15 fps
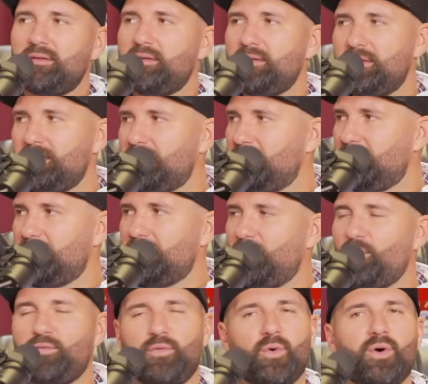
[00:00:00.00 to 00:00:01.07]
I can watch
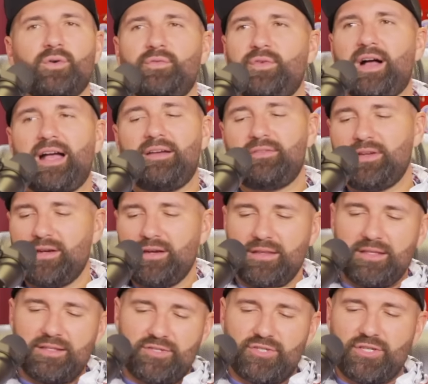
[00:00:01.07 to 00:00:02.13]
04, any 0405. None of
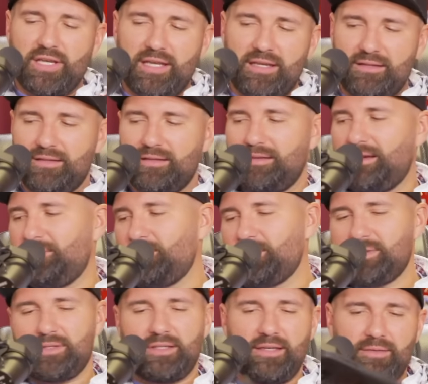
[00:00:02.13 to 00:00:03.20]
this shit.
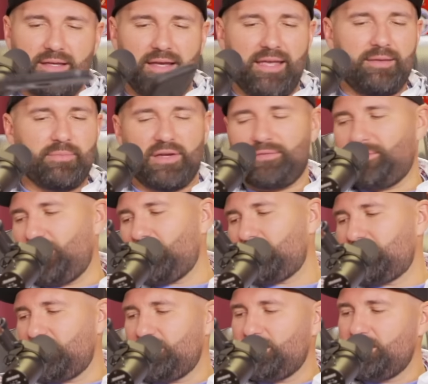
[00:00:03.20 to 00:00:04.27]
Everyone's like, I hate my phone
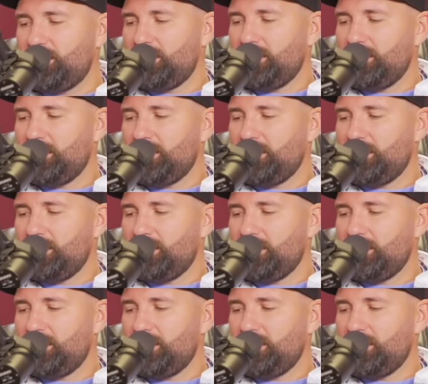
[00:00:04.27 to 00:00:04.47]
too.